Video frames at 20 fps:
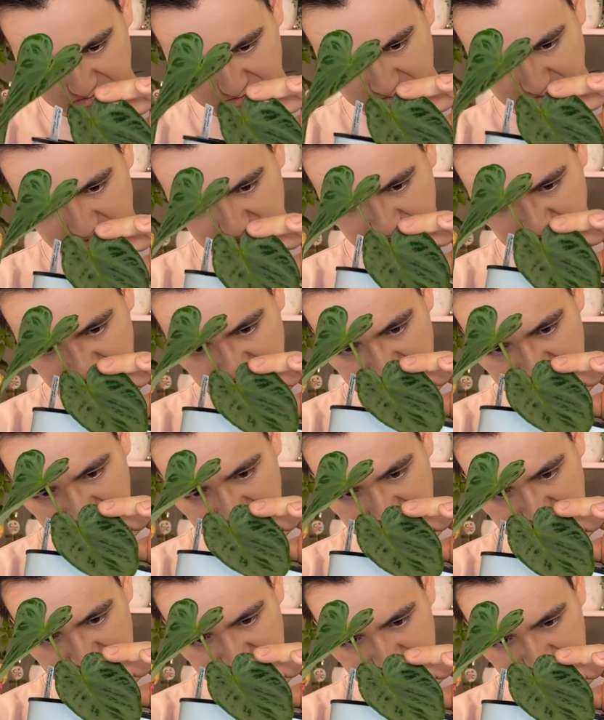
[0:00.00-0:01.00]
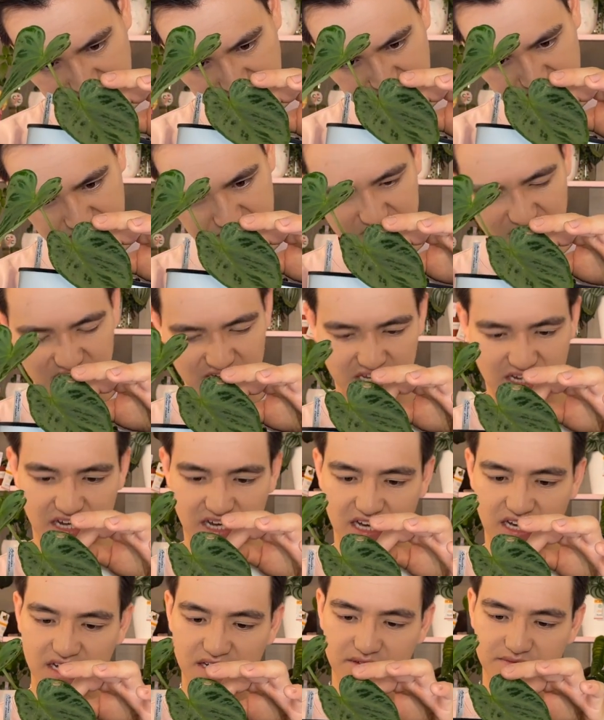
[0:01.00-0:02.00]
I don't think, but
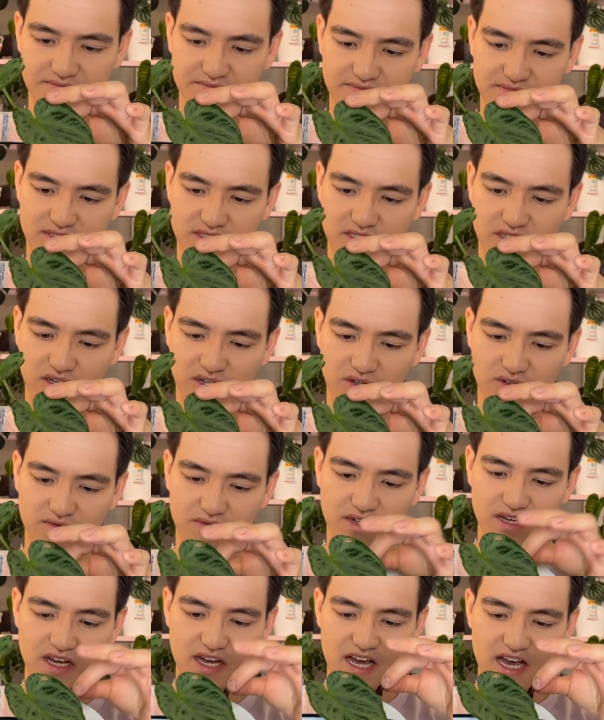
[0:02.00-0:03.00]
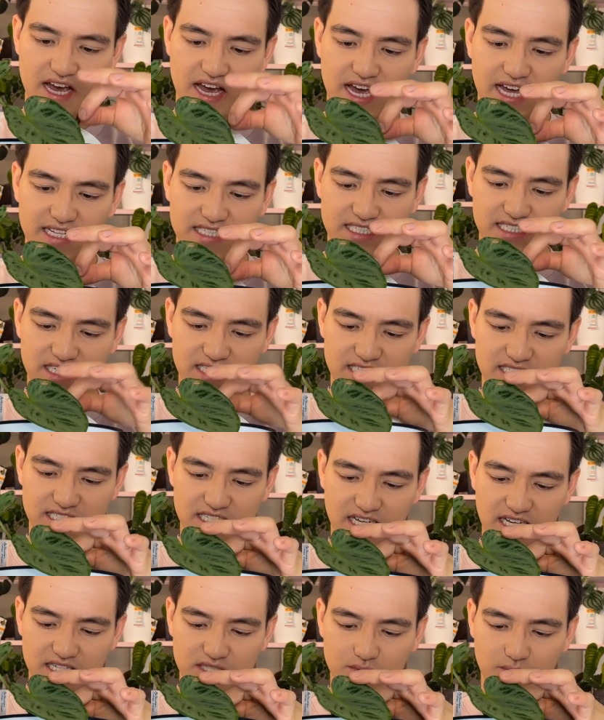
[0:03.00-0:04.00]
yeah. So
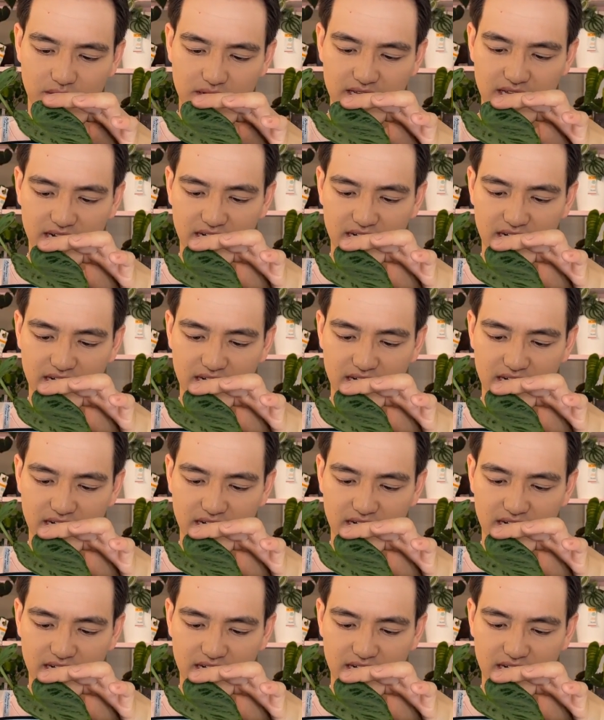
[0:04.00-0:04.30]
it's one that I